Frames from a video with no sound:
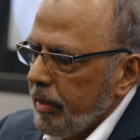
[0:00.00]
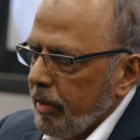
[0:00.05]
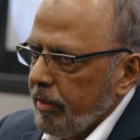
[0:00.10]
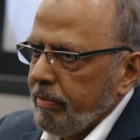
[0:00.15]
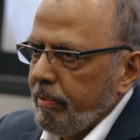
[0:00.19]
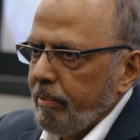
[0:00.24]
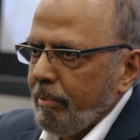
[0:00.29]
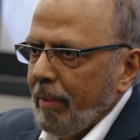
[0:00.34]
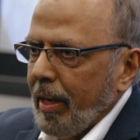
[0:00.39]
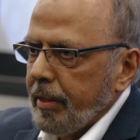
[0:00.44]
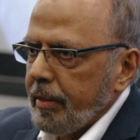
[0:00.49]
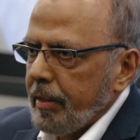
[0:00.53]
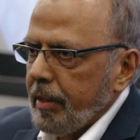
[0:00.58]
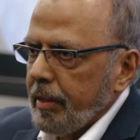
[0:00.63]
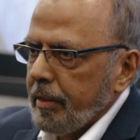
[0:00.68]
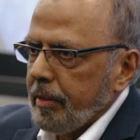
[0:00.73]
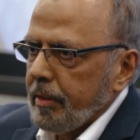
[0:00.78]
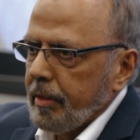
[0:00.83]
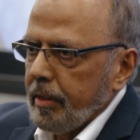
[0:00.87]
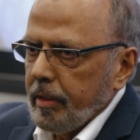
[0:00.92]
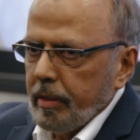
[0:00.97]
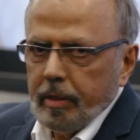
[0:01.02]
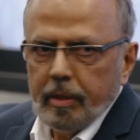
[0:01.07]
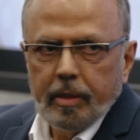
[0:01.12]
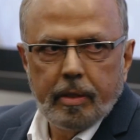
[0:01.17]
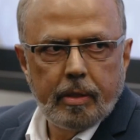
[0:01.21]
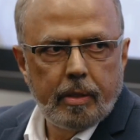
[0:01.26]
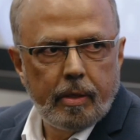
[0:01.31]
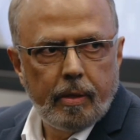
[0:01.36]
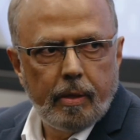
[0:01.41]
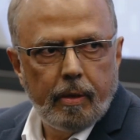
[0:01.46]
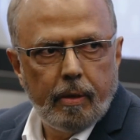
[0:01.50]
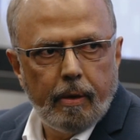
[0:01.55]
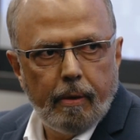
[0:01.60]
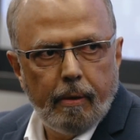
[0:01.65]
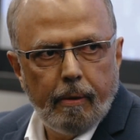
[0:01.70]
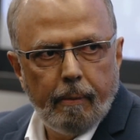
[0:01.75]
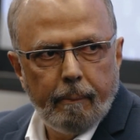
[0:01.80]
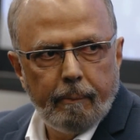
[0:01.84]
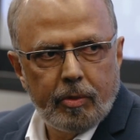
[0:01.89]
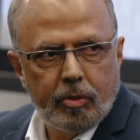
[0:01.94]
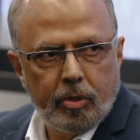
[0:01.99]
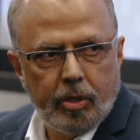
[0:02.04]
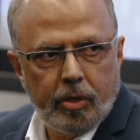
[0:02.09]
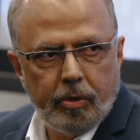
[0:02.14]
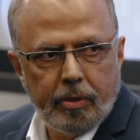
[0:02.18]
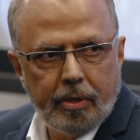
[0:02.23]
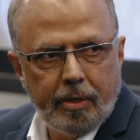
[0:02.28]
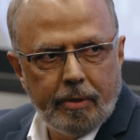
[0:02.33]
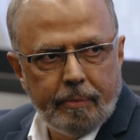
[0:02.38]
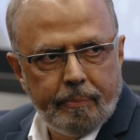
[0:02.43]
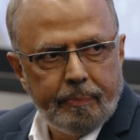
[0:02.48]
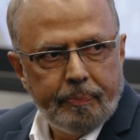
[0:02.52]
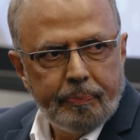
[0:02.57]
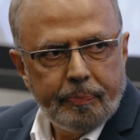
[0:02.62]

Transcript: of Mandiant security,